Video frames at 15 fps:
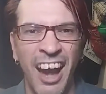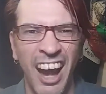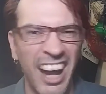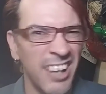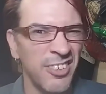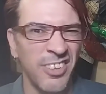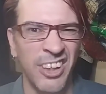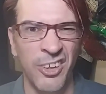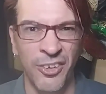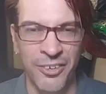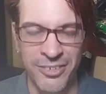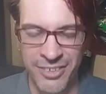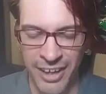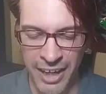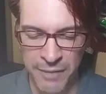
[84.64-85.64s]
I do that all
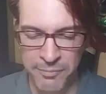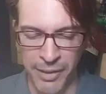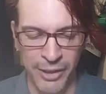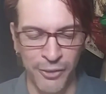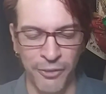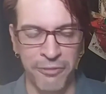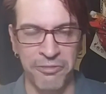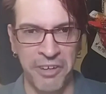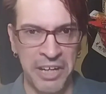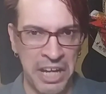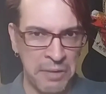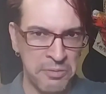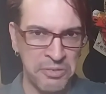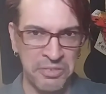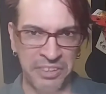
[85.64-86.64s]
the time. My girlfriend
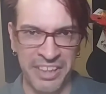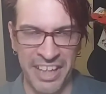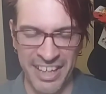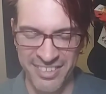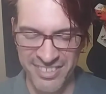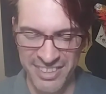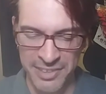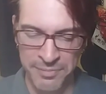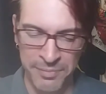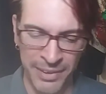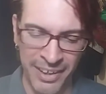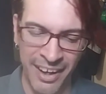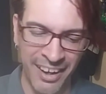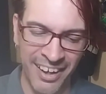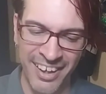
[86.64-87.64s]
absolutely hates it,
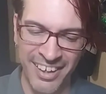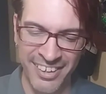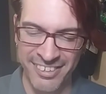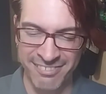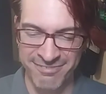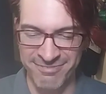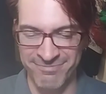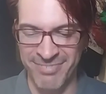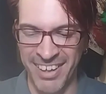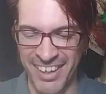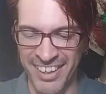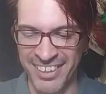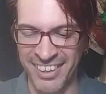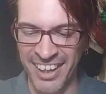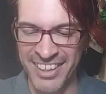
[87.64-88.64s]
but I
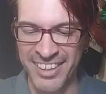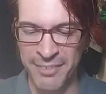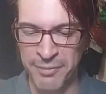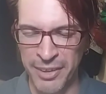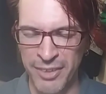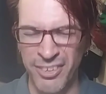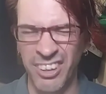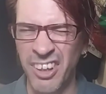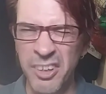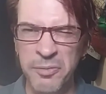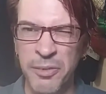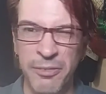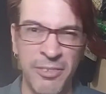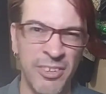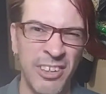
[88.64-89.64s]
like it because a lot of
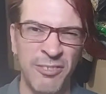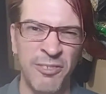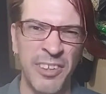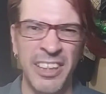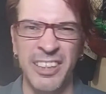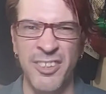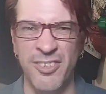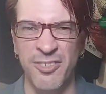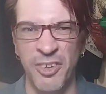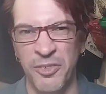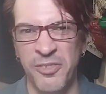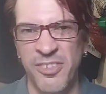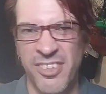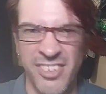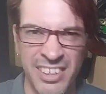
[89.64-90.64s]
movies I really just
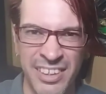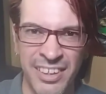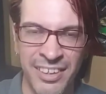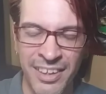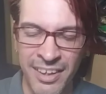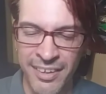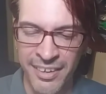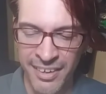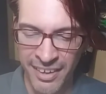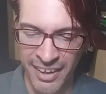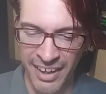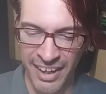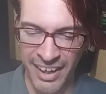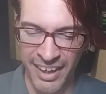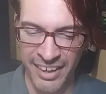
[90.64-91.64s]
don't see.
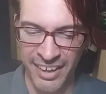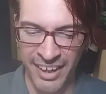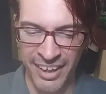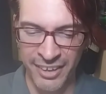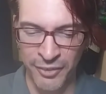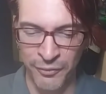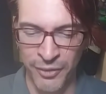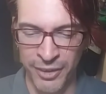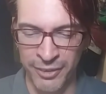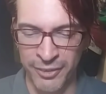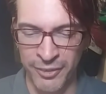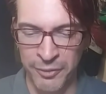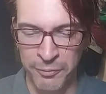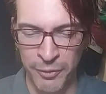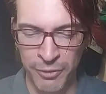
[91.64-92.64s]
And I don't want to
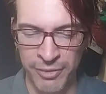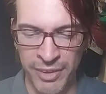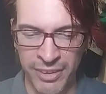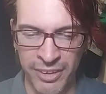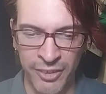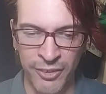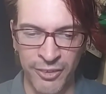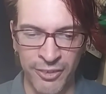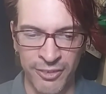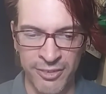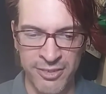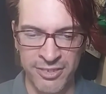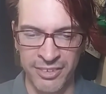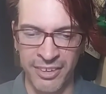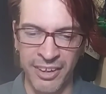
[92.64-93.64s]
go to movie
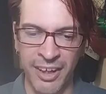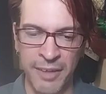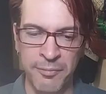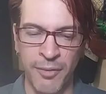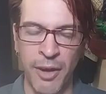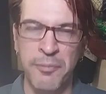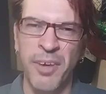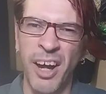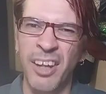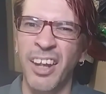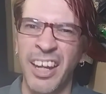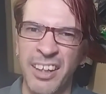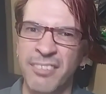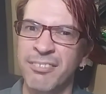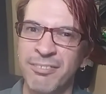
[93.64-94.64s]
theaters, and I'm
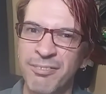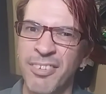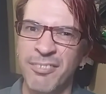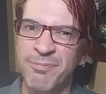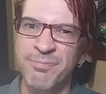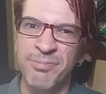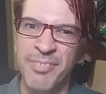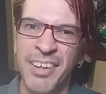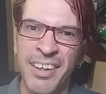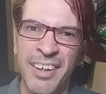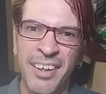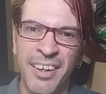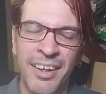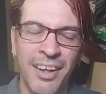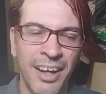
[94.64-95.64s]

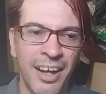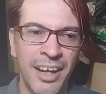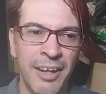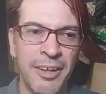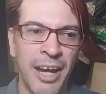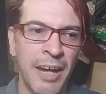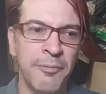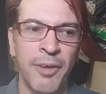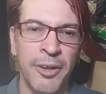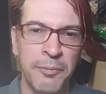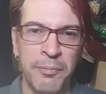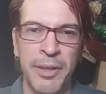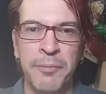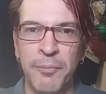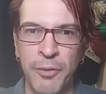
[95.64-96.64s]
not a
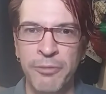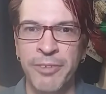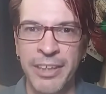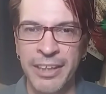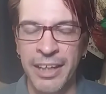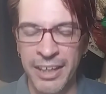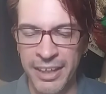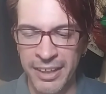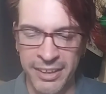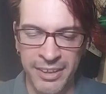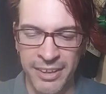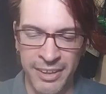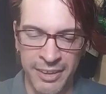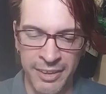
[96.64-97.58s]
big movie guy.